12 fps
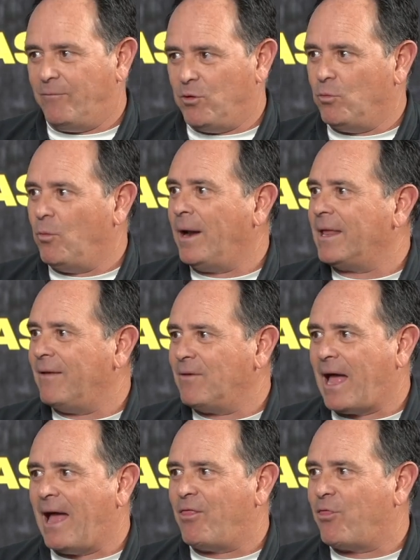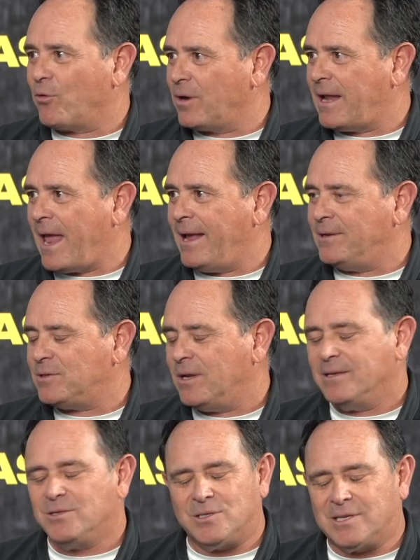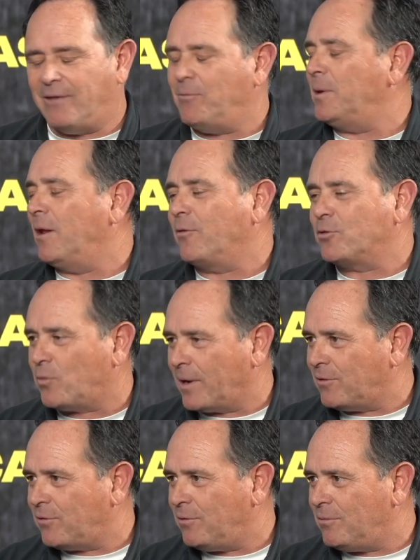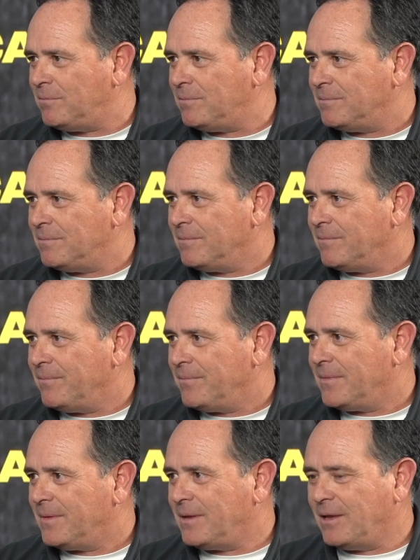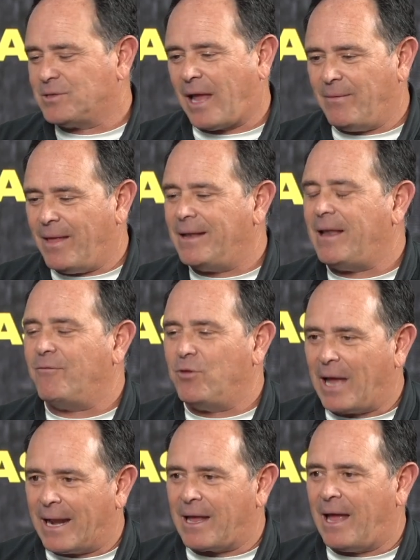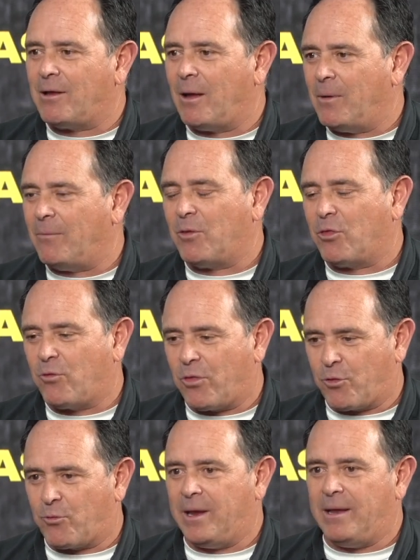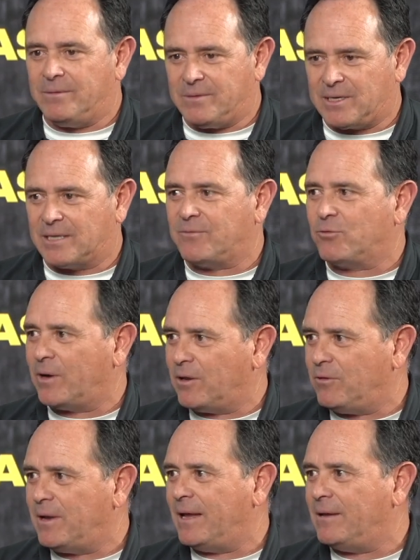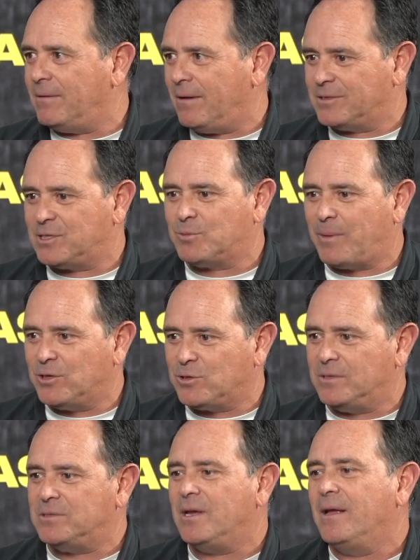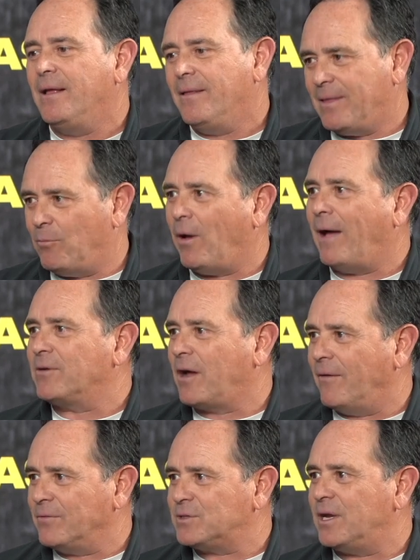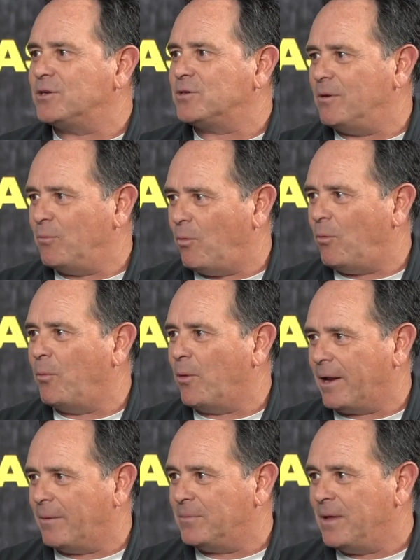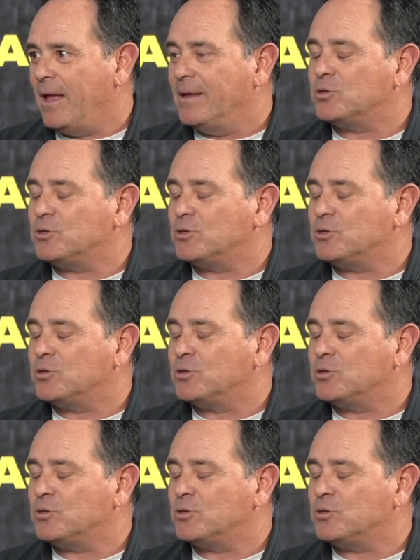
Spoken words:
If you want to give a guy 30 days, just give him another 22. And then if you got a guy coming up with 3 sets of 22-day suspensions, then we'll have a conversation and we'll bring it.